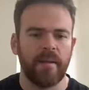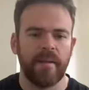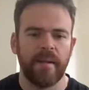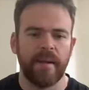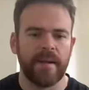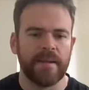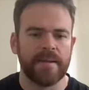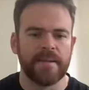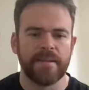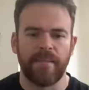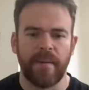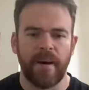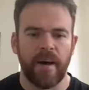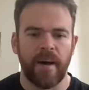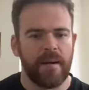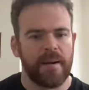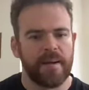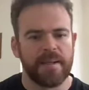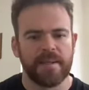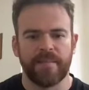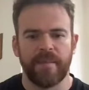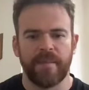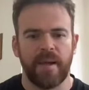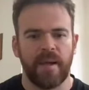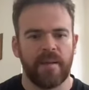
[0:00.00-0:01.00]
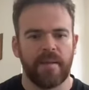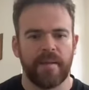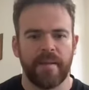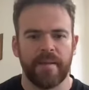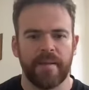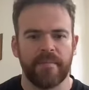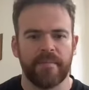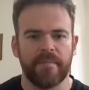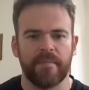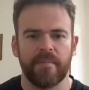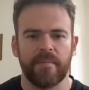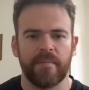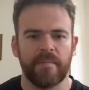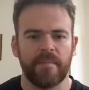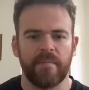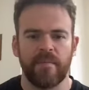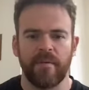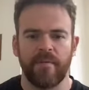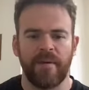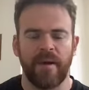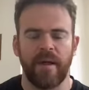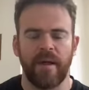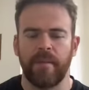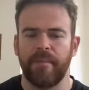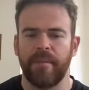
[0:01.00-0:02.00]
that inspires me and then
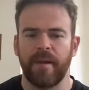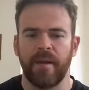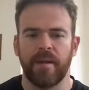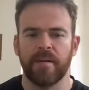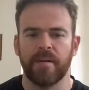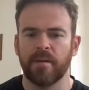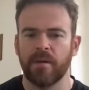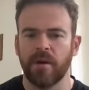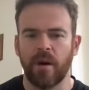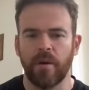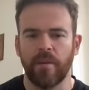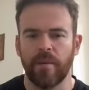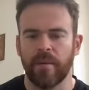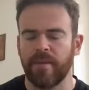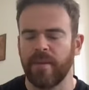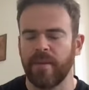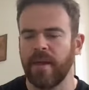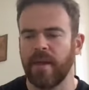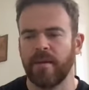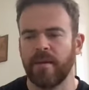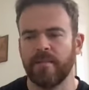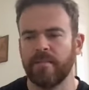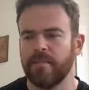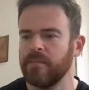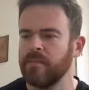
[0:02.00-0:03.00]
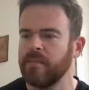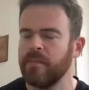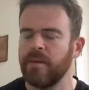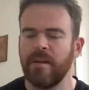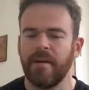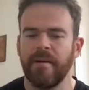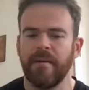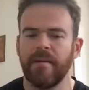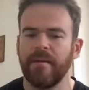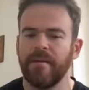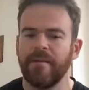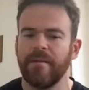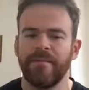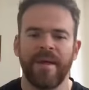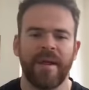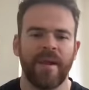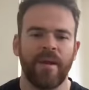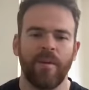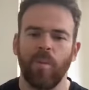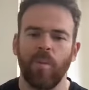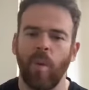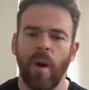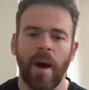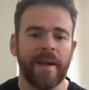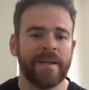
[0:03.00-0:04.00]
develop it and go with it. And then it
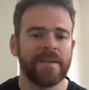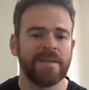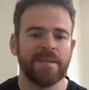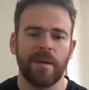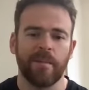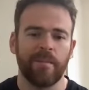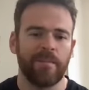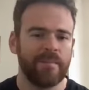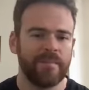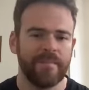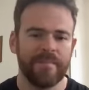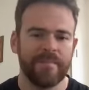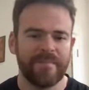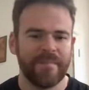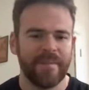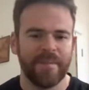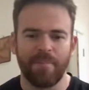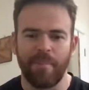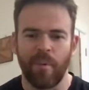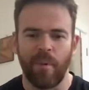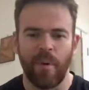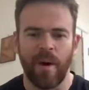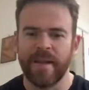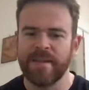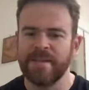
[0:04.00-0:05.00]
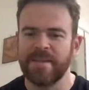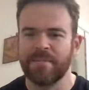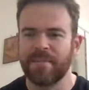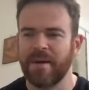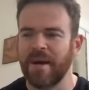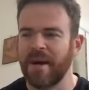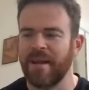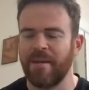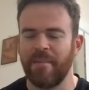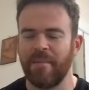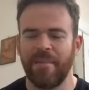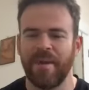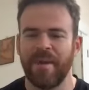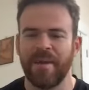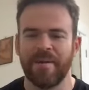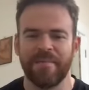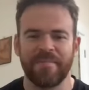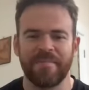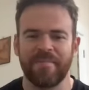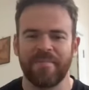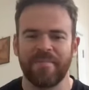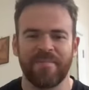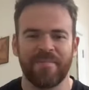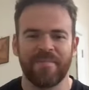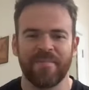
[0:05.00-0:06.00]
winds up kind of being
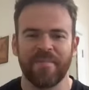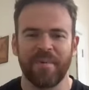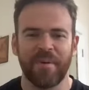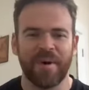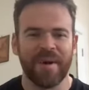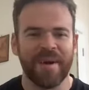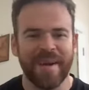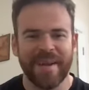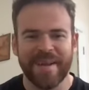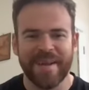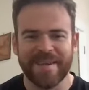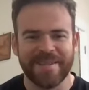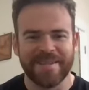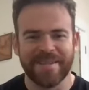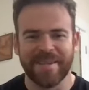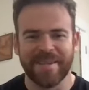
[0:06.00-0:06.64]
what it is.